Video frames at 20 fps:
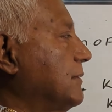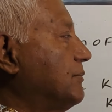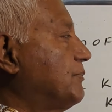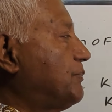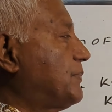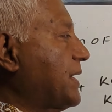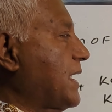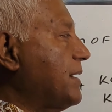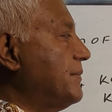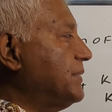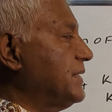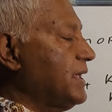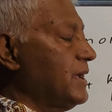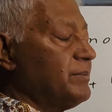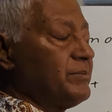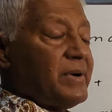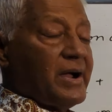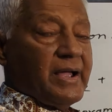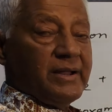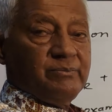Primary
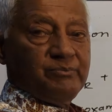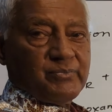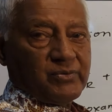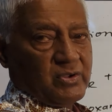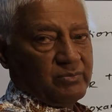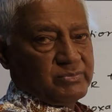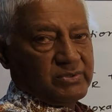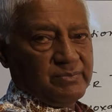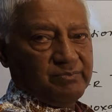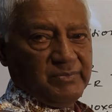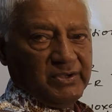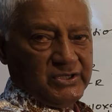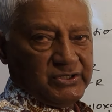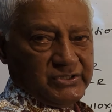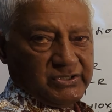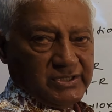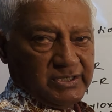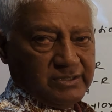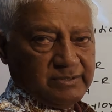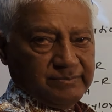amine from the
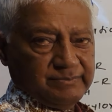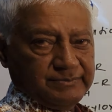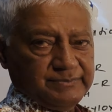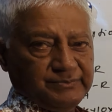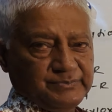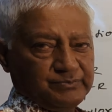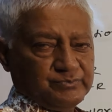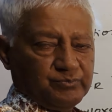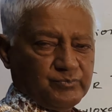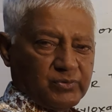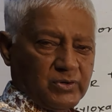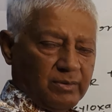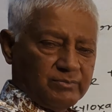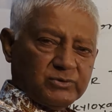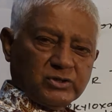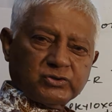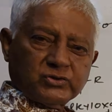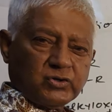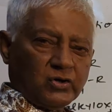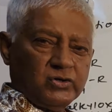mixture, from
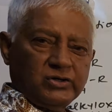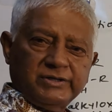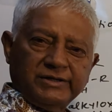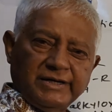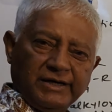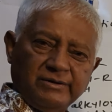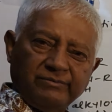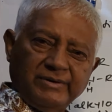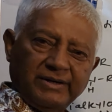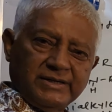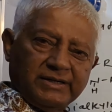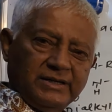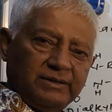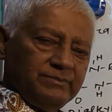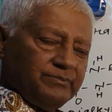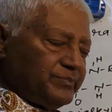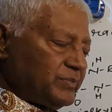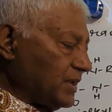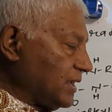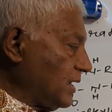the solid derivative.
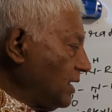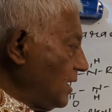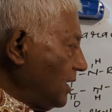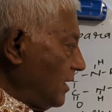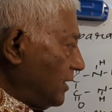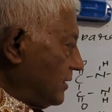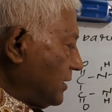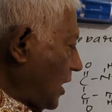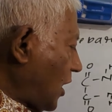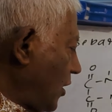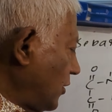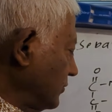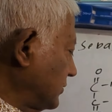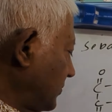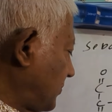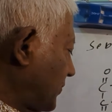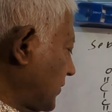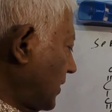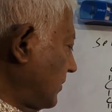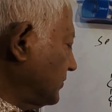Now
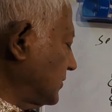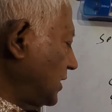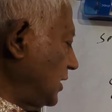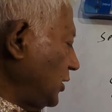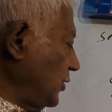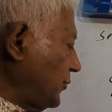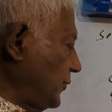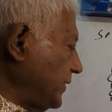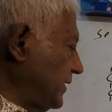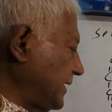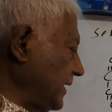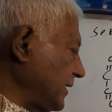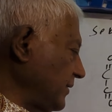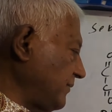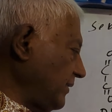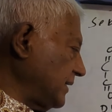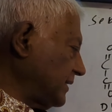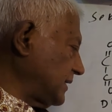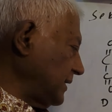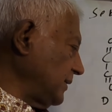from the liquid
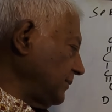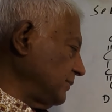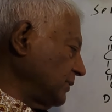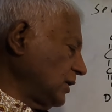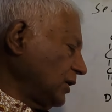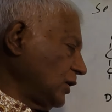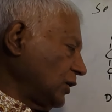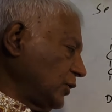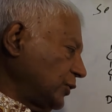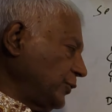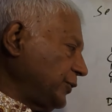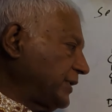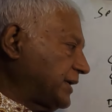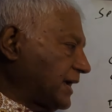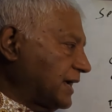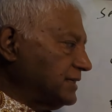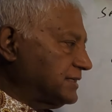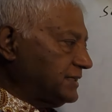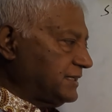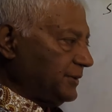derivative, we
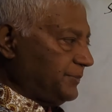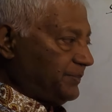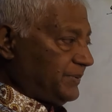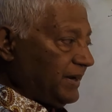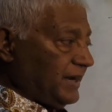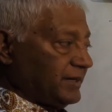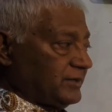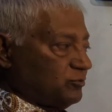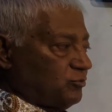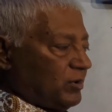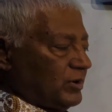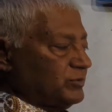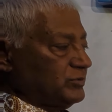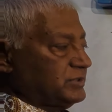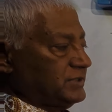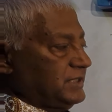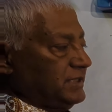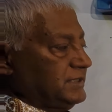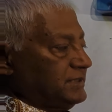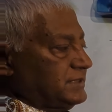can separate what to
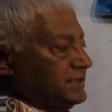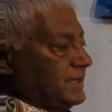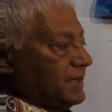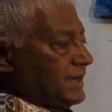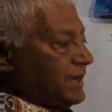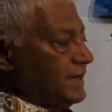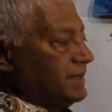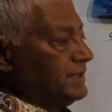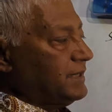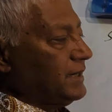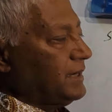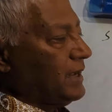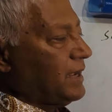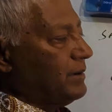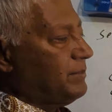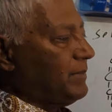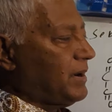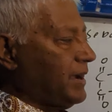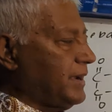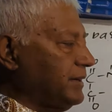see? Secondary
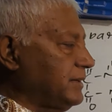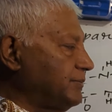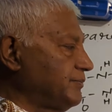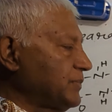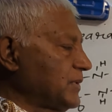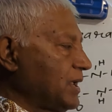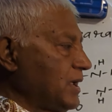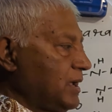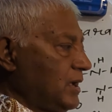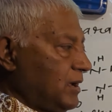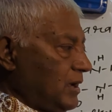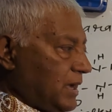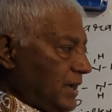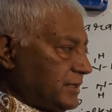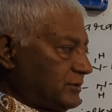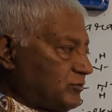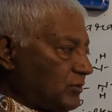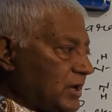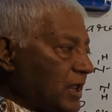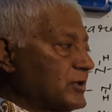amine
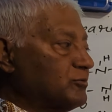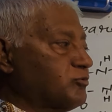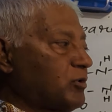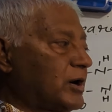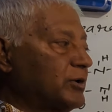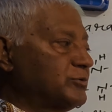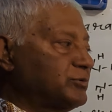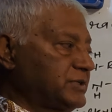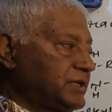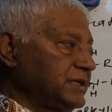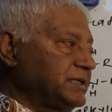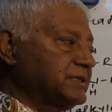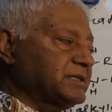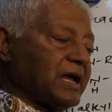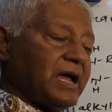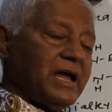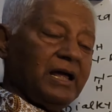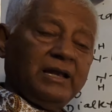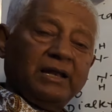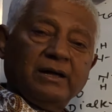as well as what to see?
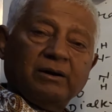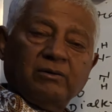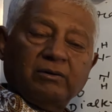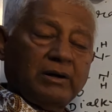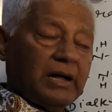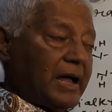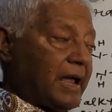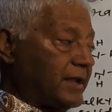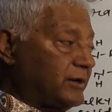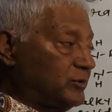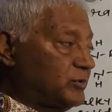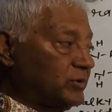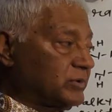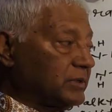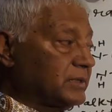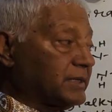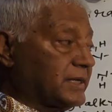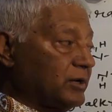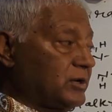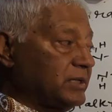
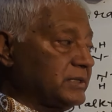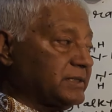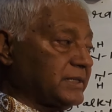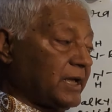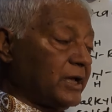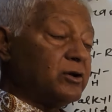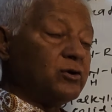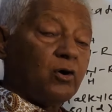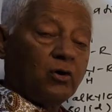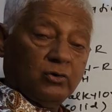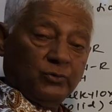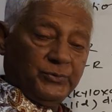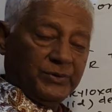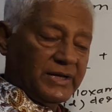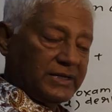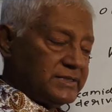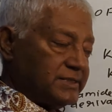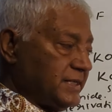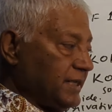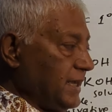Ethanol, we
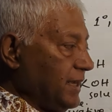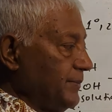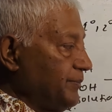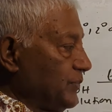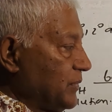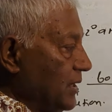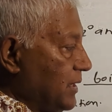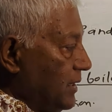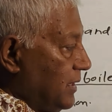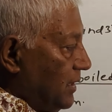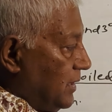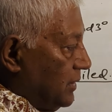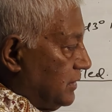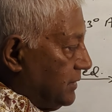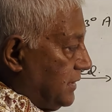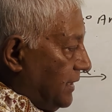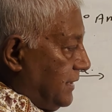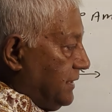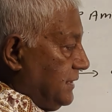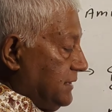can say,
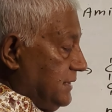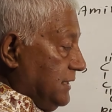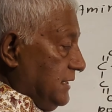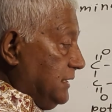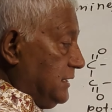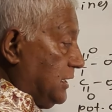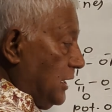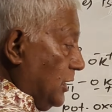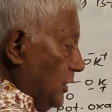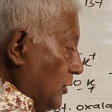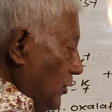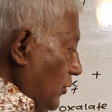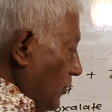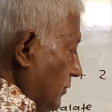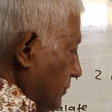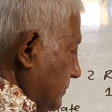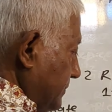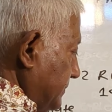that is ethanol.